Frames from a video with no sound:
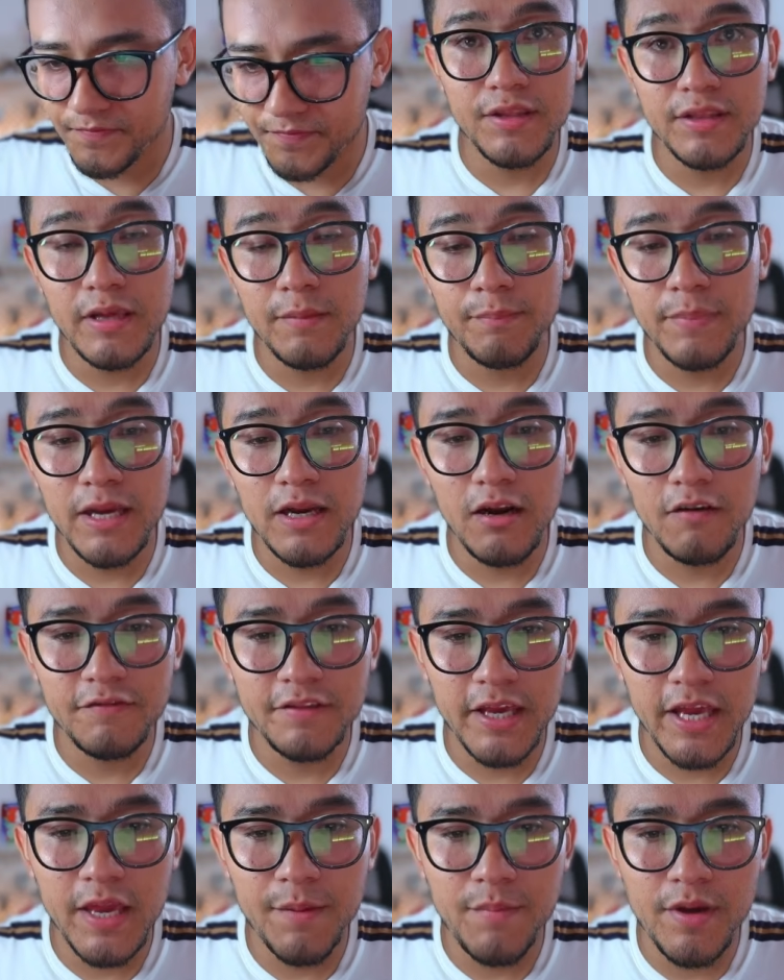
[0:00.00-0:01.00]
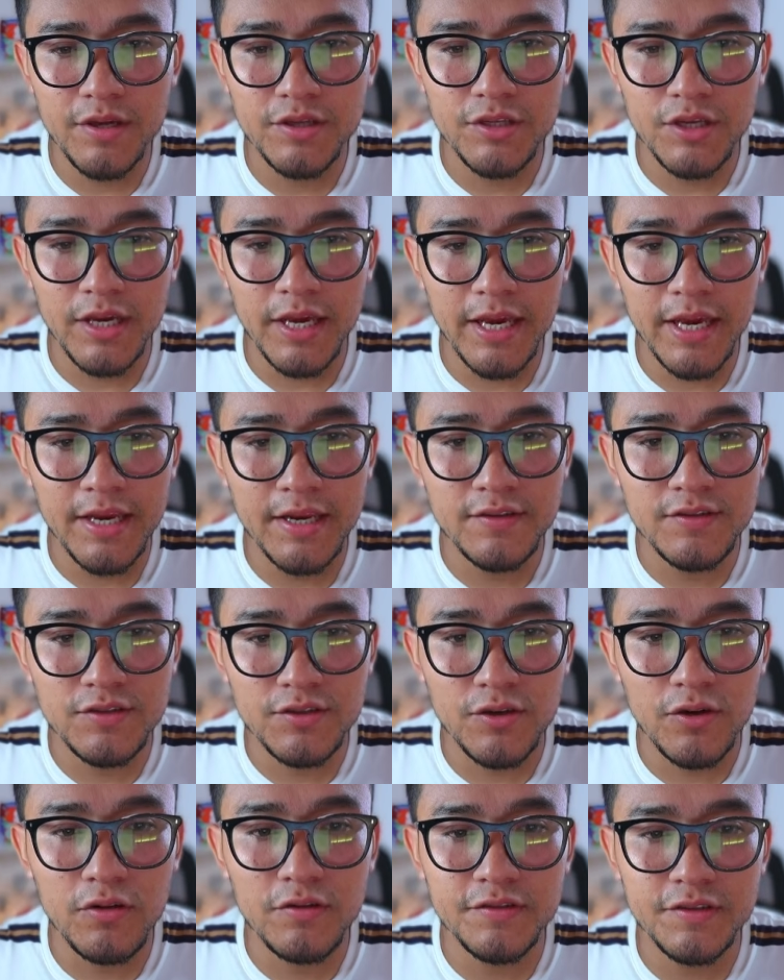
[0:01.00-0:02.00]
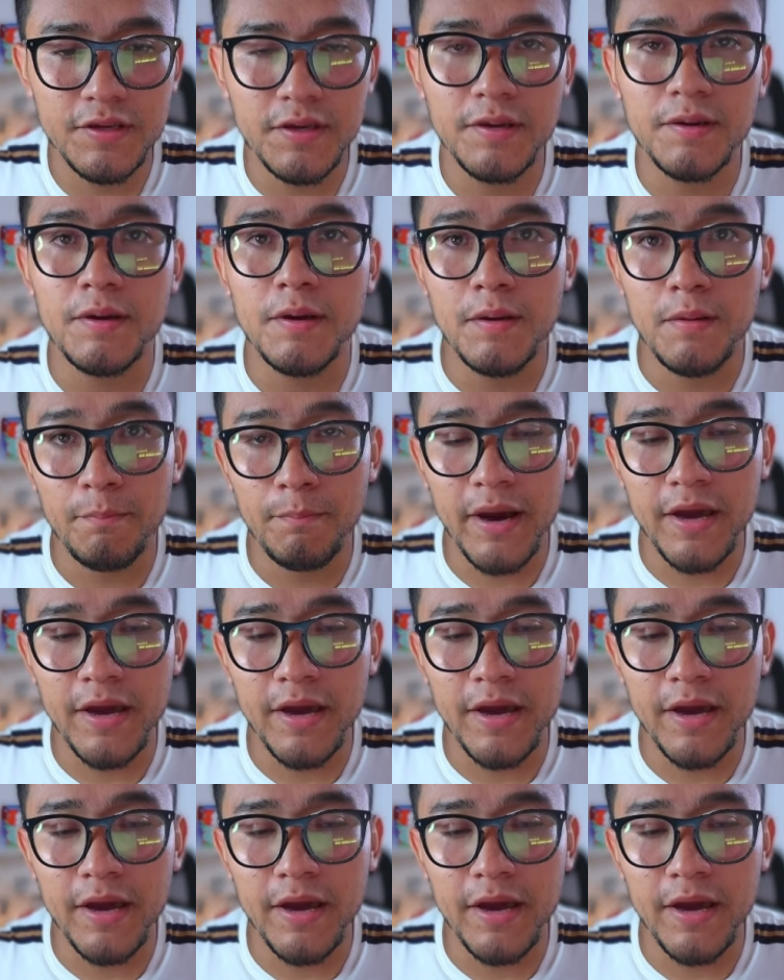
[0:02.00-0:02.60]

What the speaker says: During the build of the image, it installs the